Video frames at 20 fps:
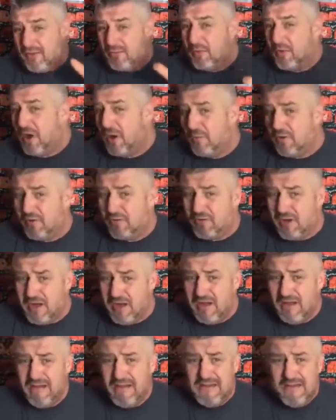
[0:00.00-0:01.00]
That's what I want to
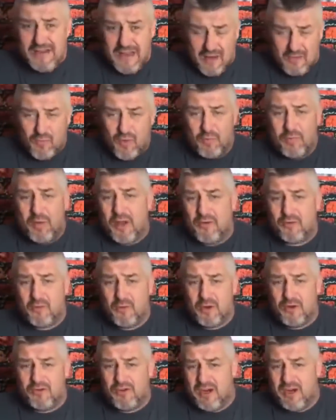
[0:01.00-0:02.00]
see. That's what
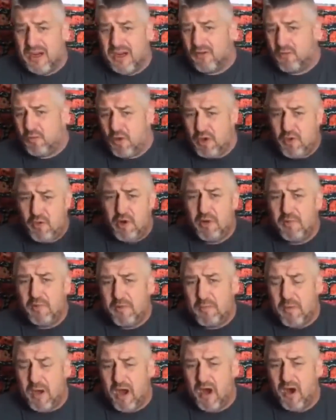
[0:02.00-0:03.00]
blokes want to see. That's what you want
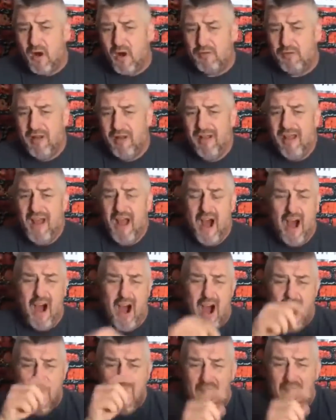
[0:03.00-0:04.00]
to be part of.
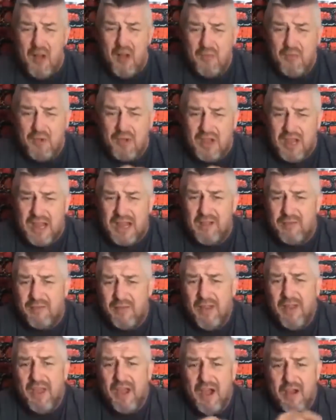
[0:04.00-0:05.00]
I don't
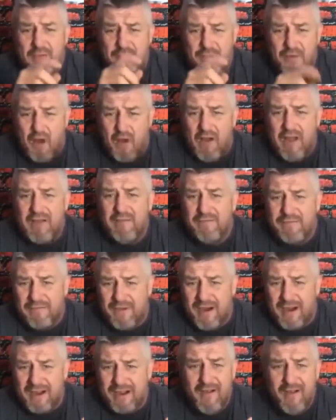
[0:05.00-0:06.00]
give a flying
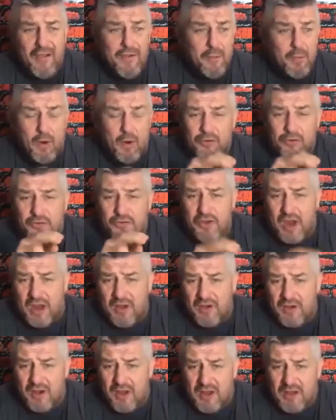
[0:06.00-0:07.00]
fuck what
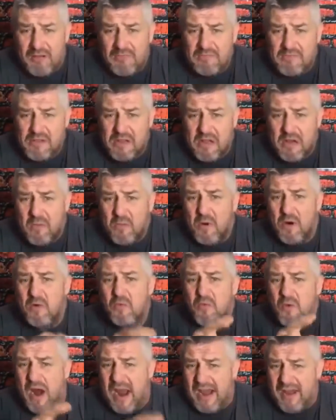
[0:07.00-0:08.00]
gender,
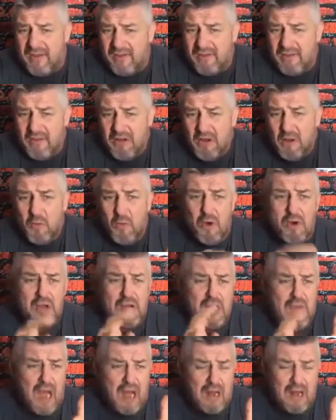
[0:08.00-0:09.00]
what race,
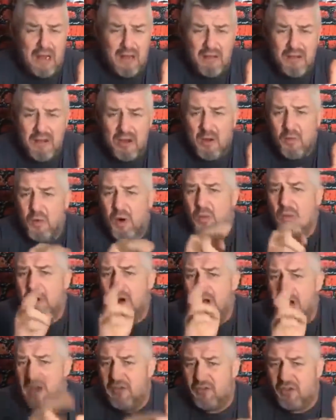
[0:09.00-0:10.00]
what colour, what
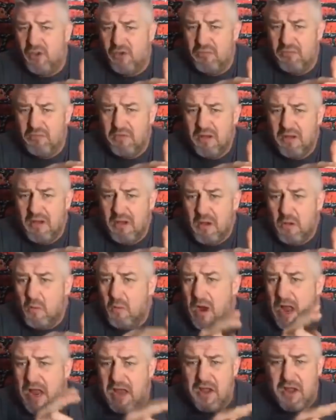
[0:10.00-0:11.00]
religion,
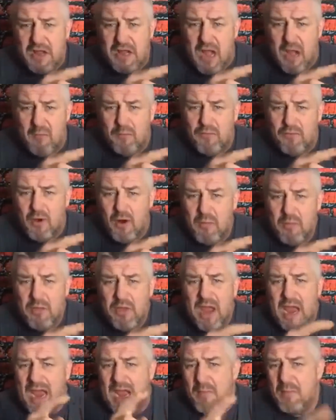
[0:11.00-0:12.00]
where you come
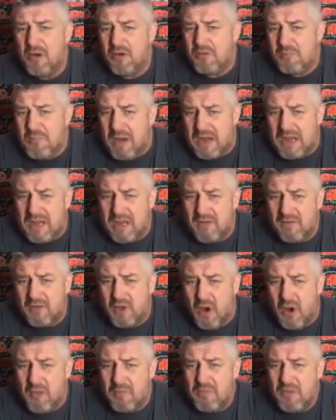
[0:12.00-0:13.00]
from, how much money
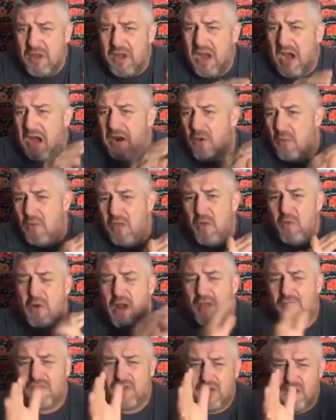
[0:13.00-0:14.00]
you've got, and all the
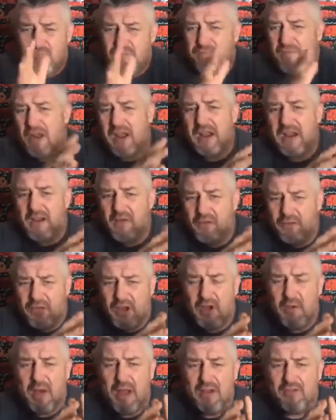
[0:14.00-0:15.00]
rest of the fucking
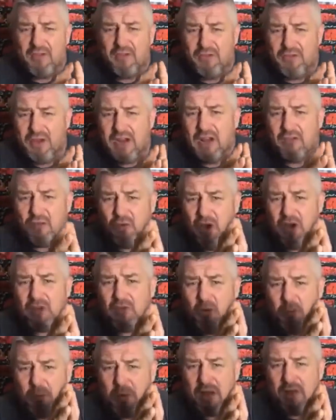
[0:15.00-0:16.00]
considerations that they're
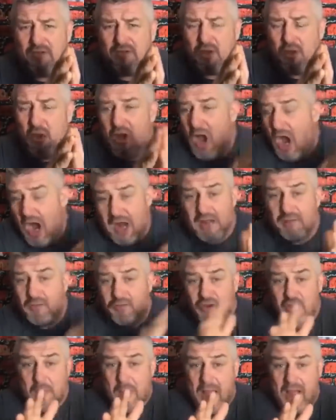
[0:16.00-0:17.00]
trying to appease to. I don't give
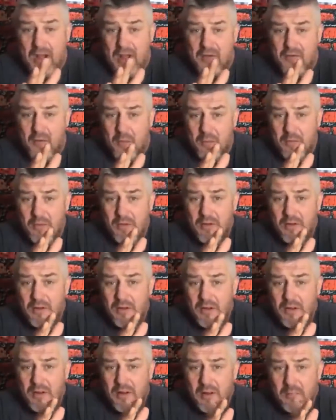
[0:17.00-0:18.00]
a shit about any of them.
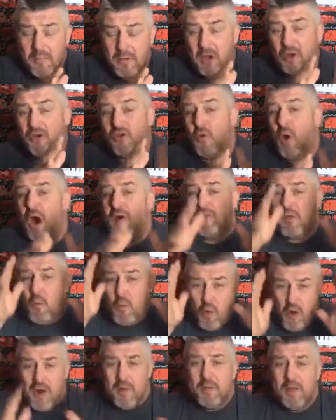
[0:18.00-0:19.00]
Because you either
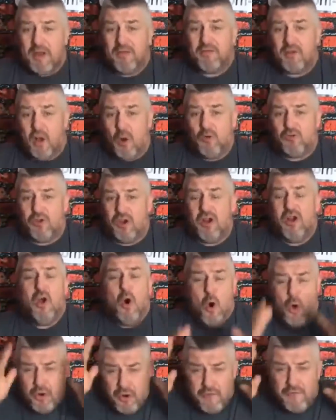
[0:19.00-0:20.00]
want to be a
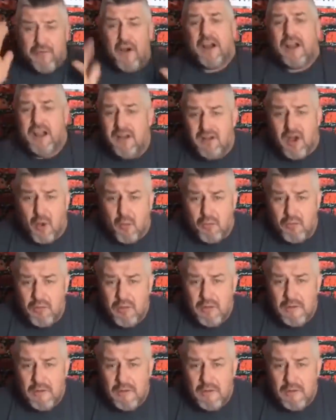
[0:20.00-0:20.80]
soldier or you fucking don't.